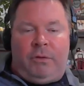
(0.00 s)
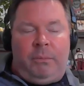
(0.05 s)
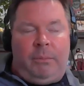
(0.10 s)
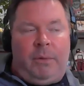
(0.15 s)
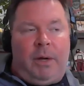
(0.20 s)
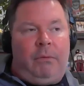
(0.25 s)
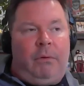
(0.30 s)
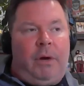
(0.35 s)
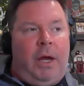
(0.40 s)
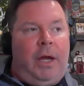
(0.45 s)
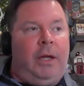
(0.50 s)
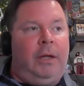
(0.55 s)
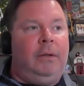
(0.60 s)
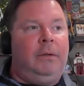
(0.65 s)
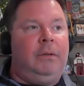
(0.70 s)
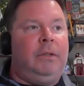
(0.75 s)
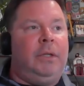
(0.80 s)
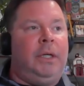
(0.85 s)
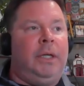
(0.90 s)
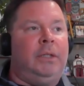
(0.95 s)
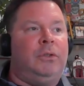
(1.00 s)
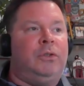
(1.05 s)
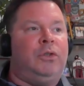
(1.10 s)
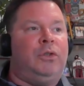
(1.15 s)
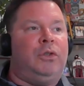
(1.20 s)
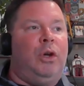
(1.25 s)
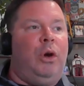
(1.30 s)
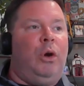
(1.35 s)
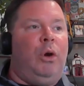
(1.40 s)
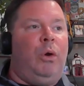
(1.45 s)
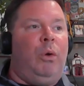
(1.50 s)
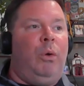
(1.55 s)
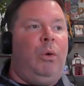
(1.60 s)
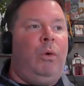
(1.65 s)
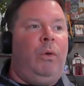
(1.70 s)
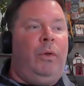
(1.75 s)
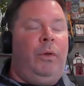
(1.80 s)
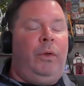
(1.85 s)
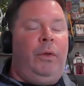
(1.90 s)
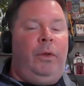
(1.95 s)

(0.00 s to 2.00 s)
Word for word: to my right. And so,